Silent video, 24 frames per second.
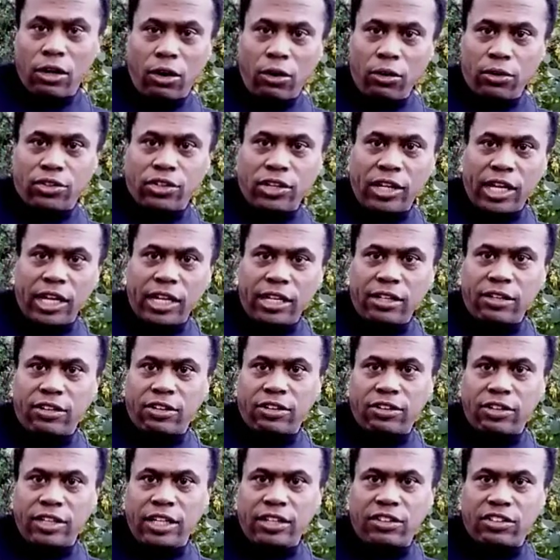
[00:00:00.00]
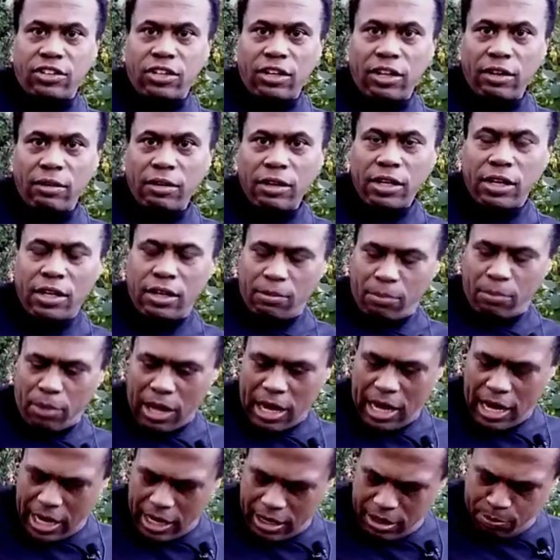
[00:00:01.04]
goes in and seats
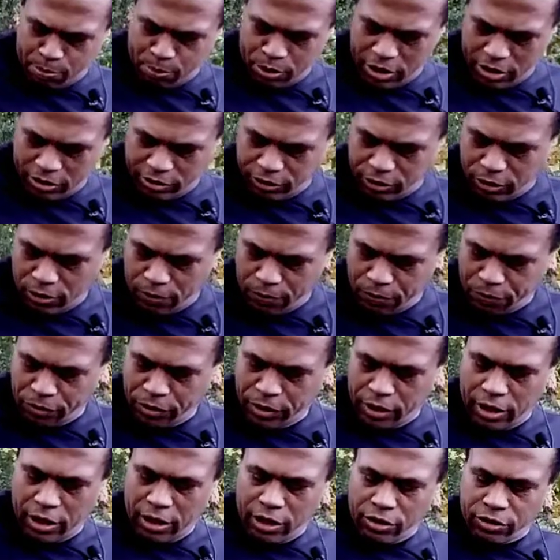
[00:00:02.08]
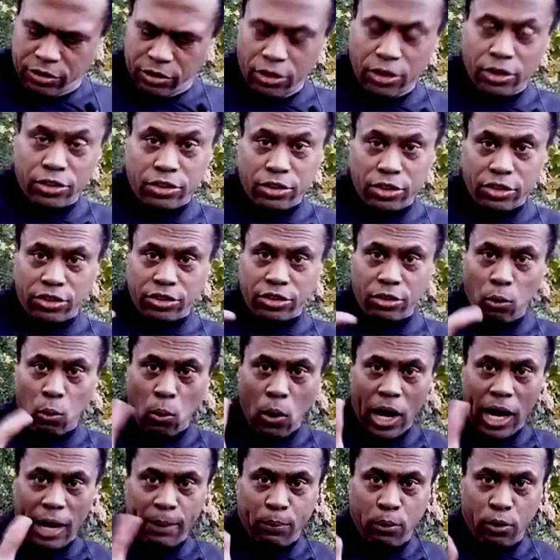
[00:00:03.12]
behind the pistol so that just the
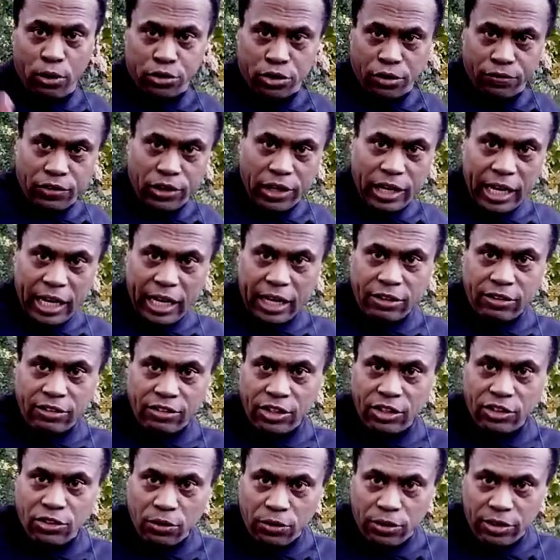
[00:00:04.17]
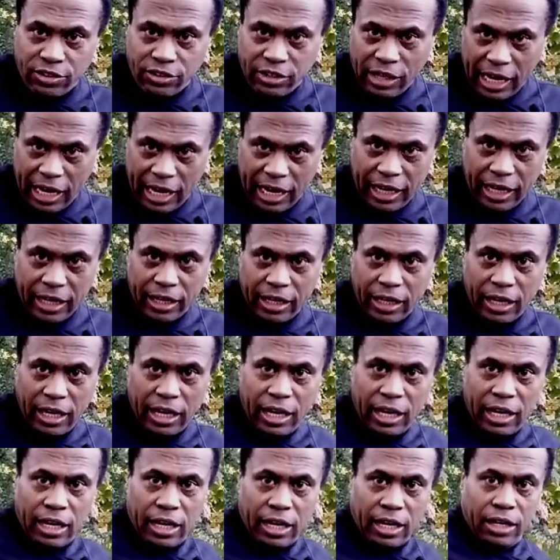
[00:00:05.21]
Y portion of your hand seats on the tang.
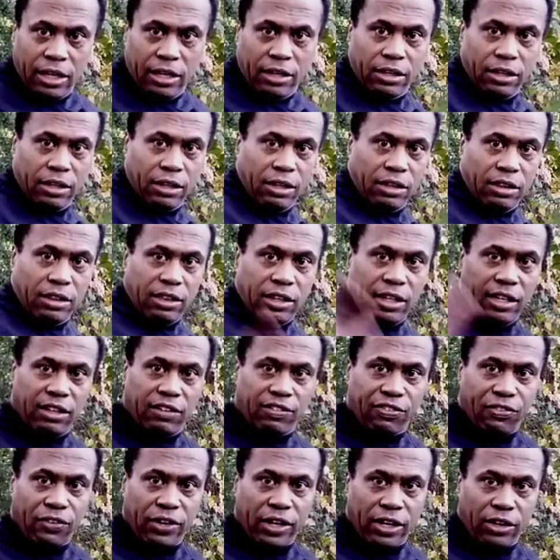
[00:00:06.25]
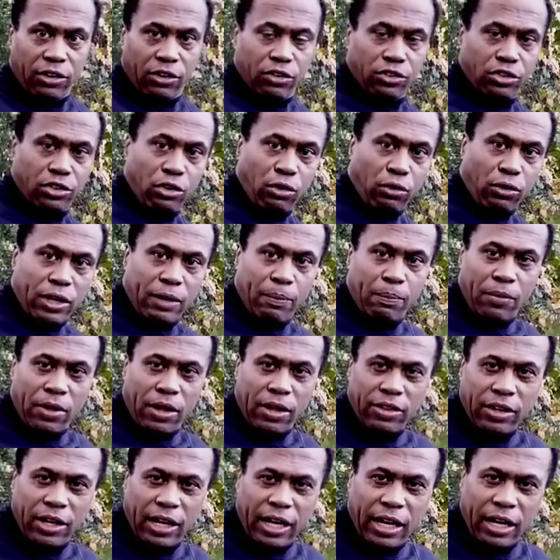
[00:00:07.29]
These fingers grip
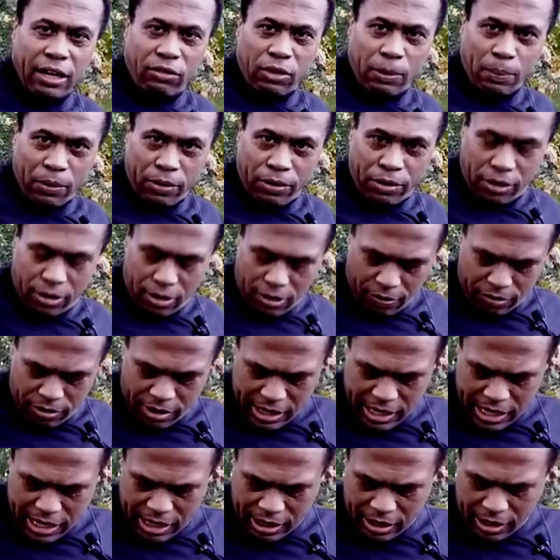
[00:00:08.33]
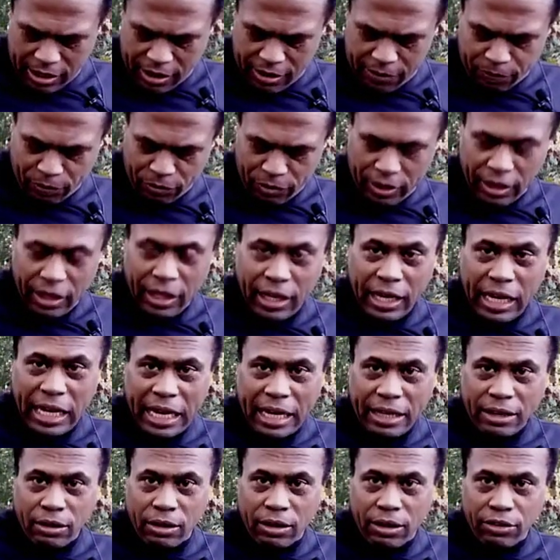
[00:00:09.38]
the hand grip of the, of the handgun
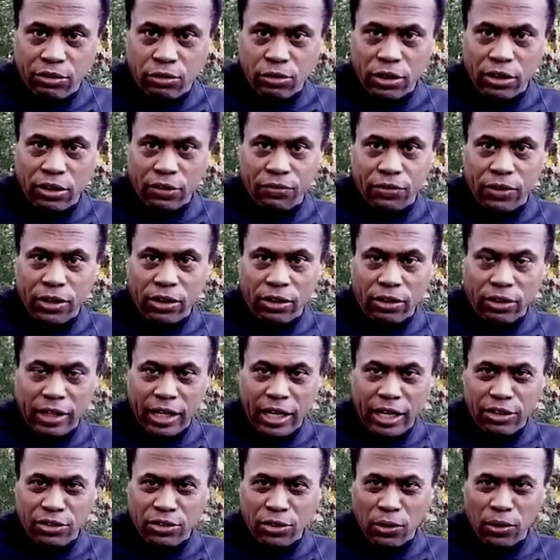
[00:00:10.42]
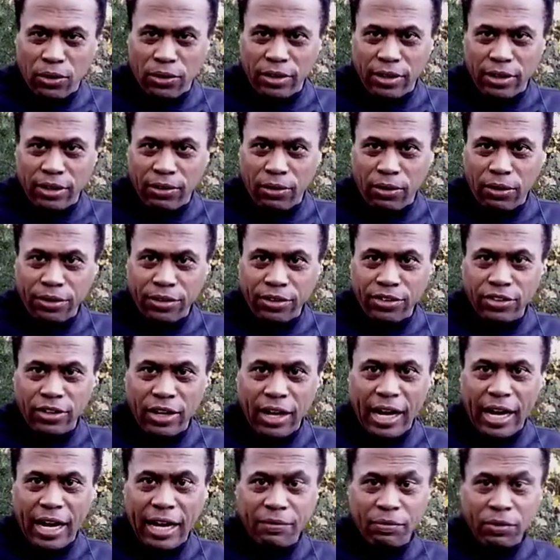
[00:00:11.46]
and the trigger finger lays on the, on the
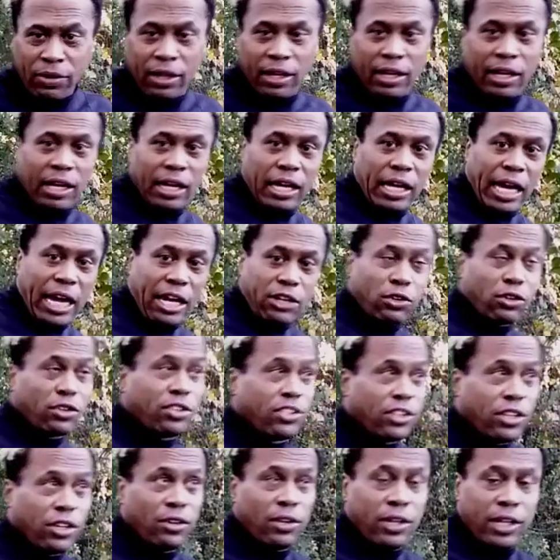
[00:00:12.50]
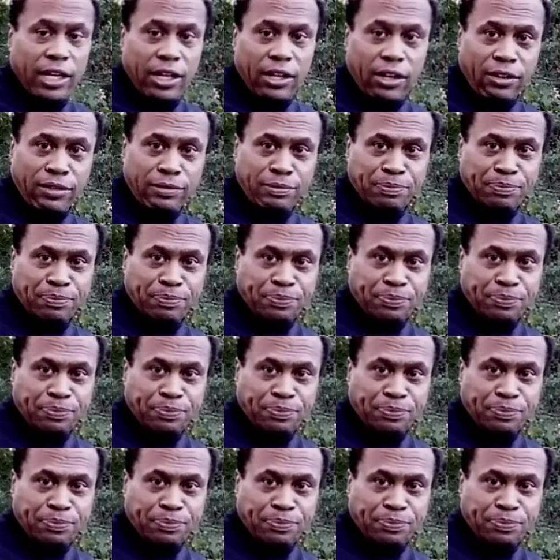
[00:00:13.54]
slide. And you're still here.